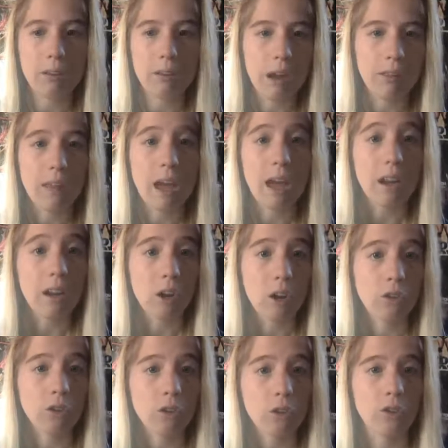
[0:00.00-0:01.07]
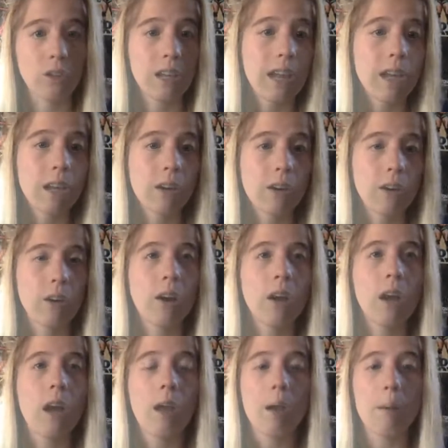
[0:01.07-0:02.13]
around that, and also Taker.
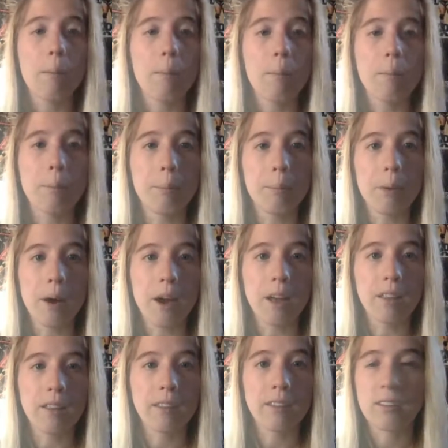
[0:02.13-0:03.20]
But